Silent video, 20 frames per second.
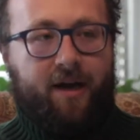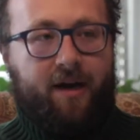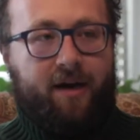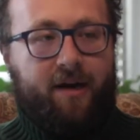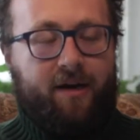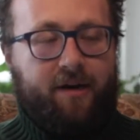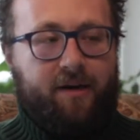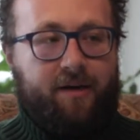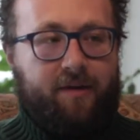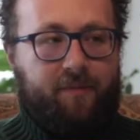
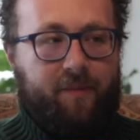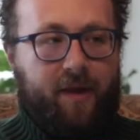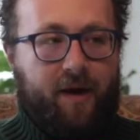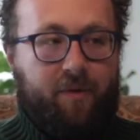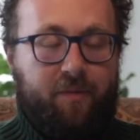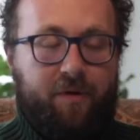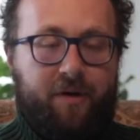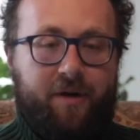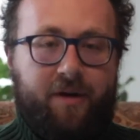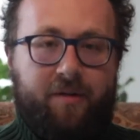
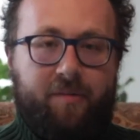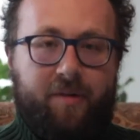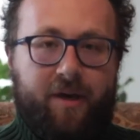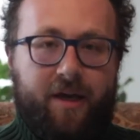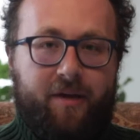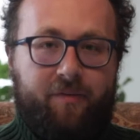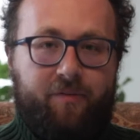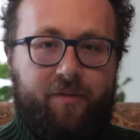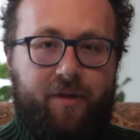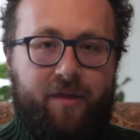We're going to
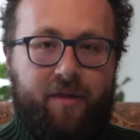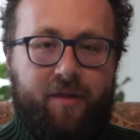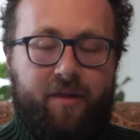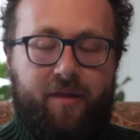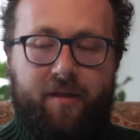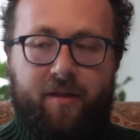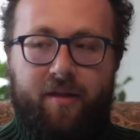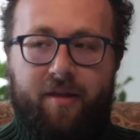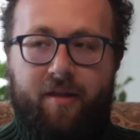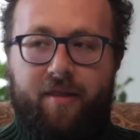begin with
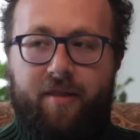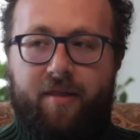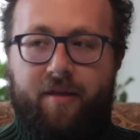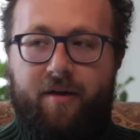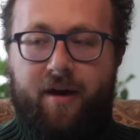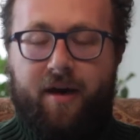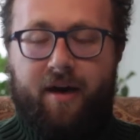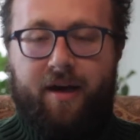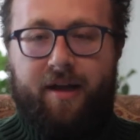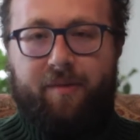
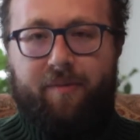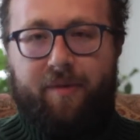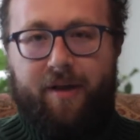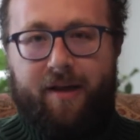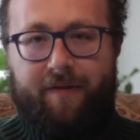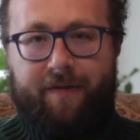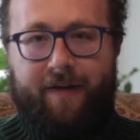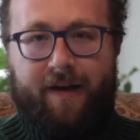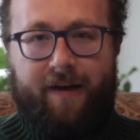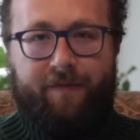the item that
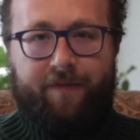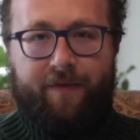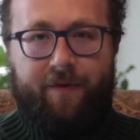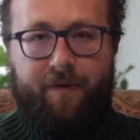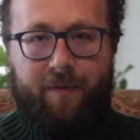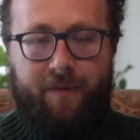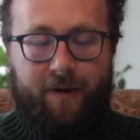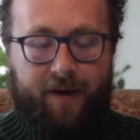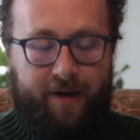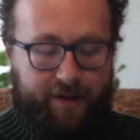I've had for
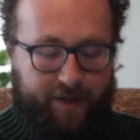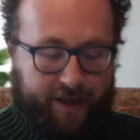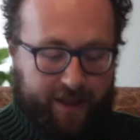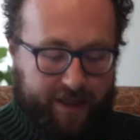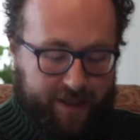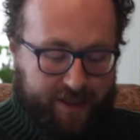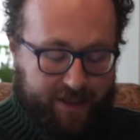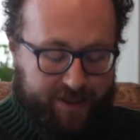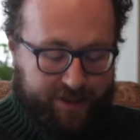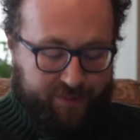a while,
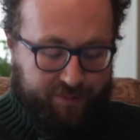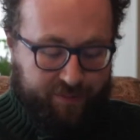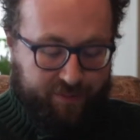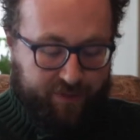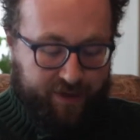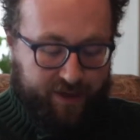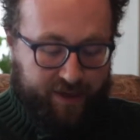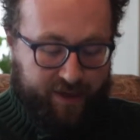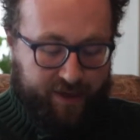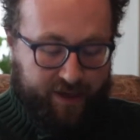and it's a
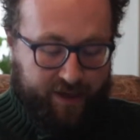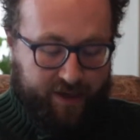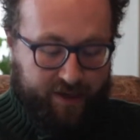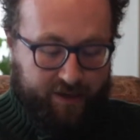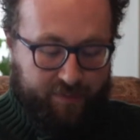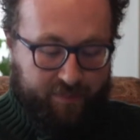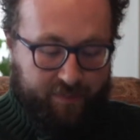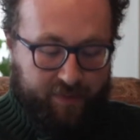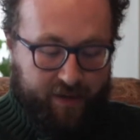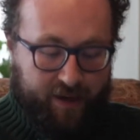printed
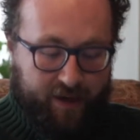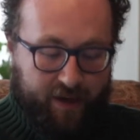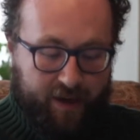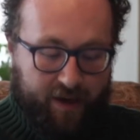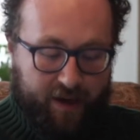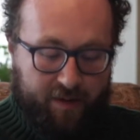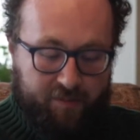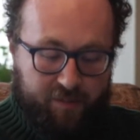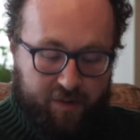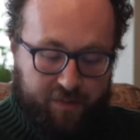item.
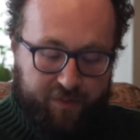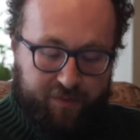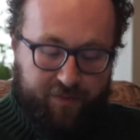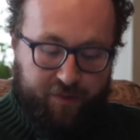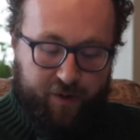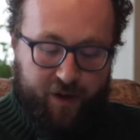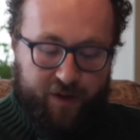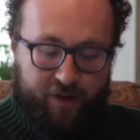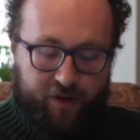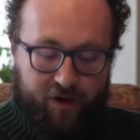But
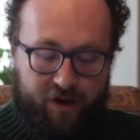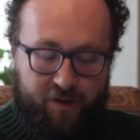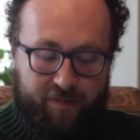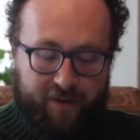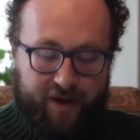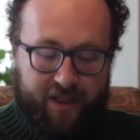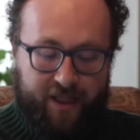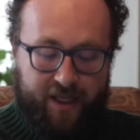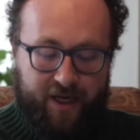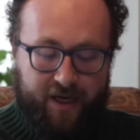before I talk
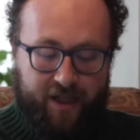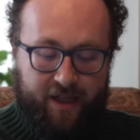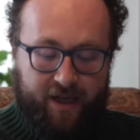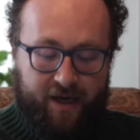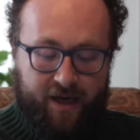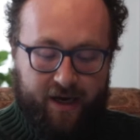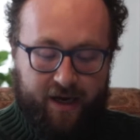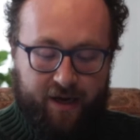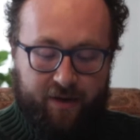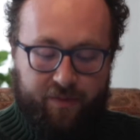about
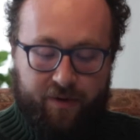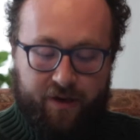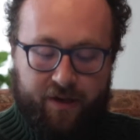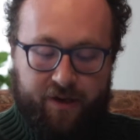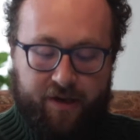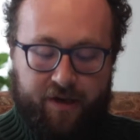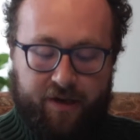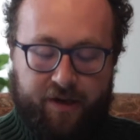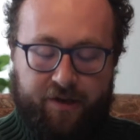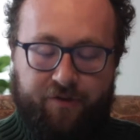that, I
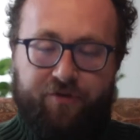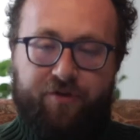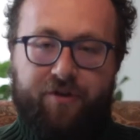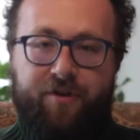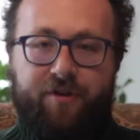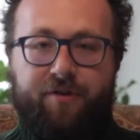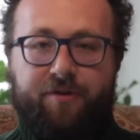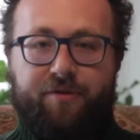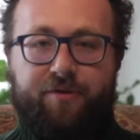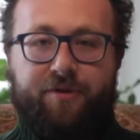want to
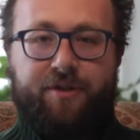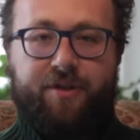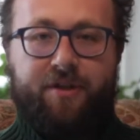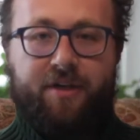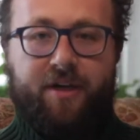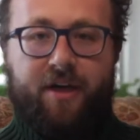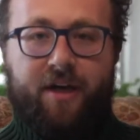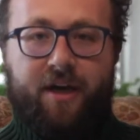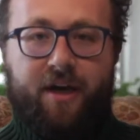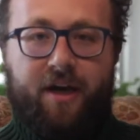introduce
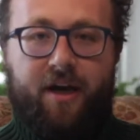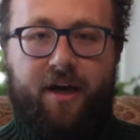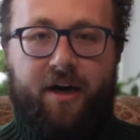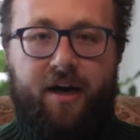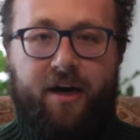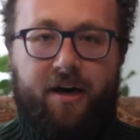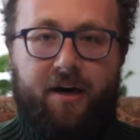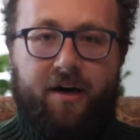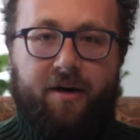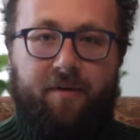
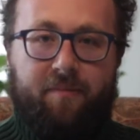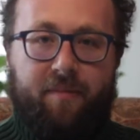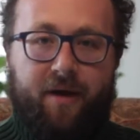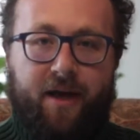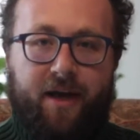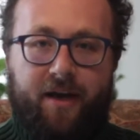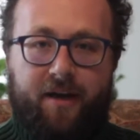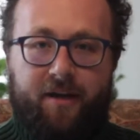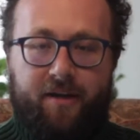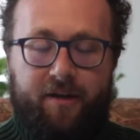a
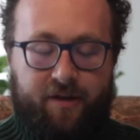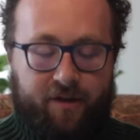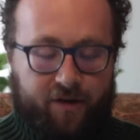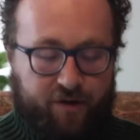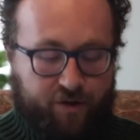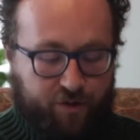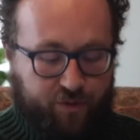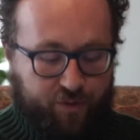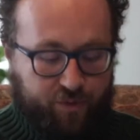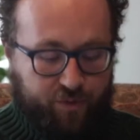man
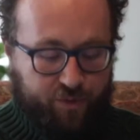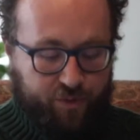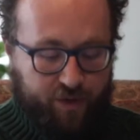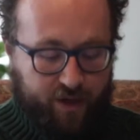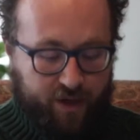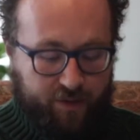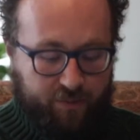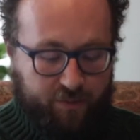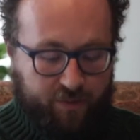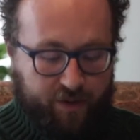who
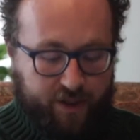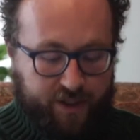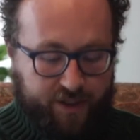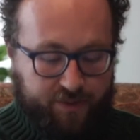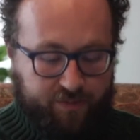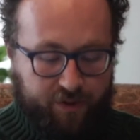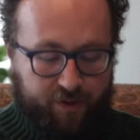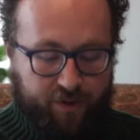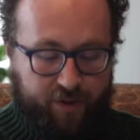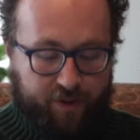was
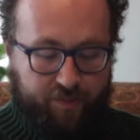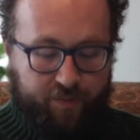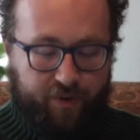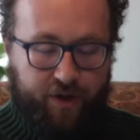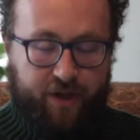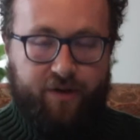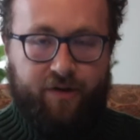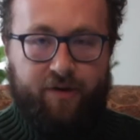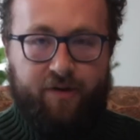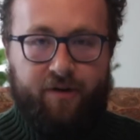both a
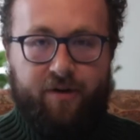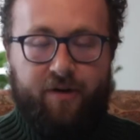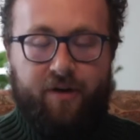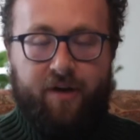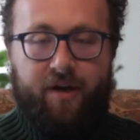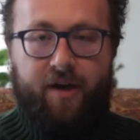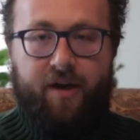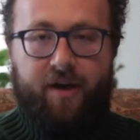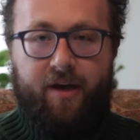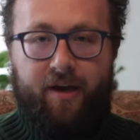printer
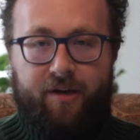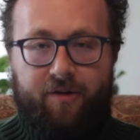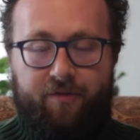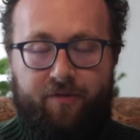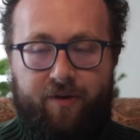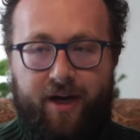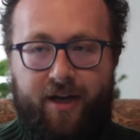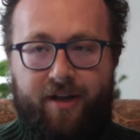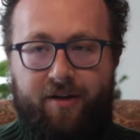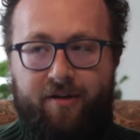and a
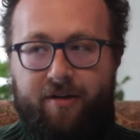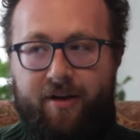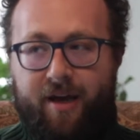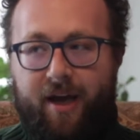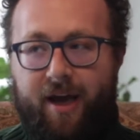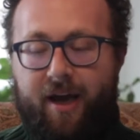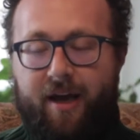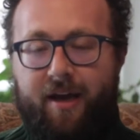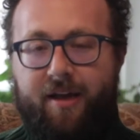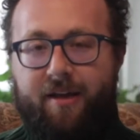writer
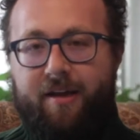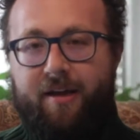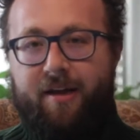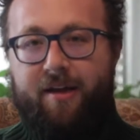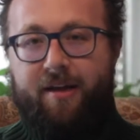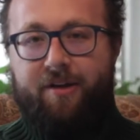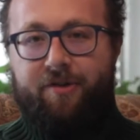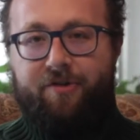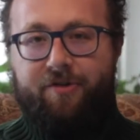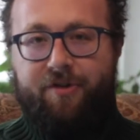and
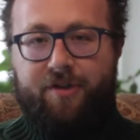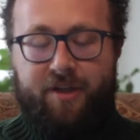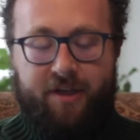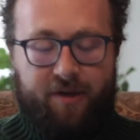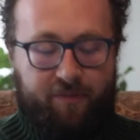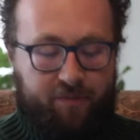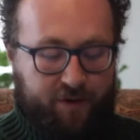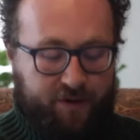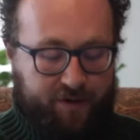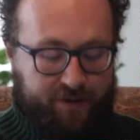an
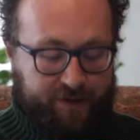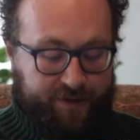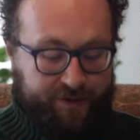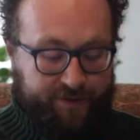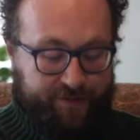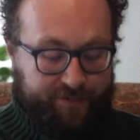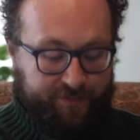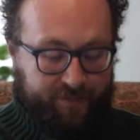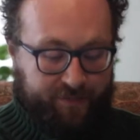interesting person.